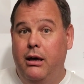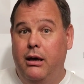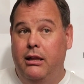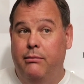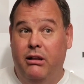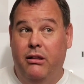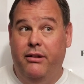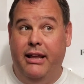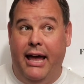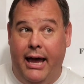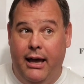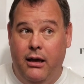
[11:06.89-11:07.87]
in the middle of the
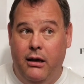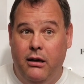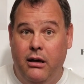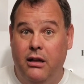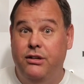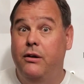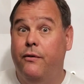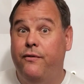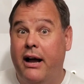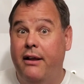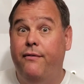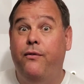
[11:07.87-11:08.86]
day, and she'll
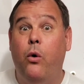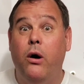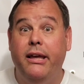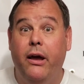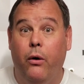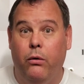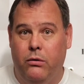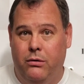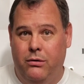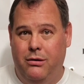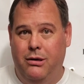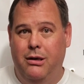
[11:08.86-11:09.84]
find it for you,
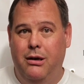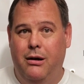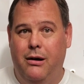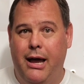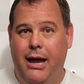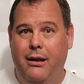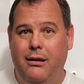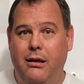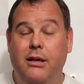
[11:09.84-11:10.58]
right?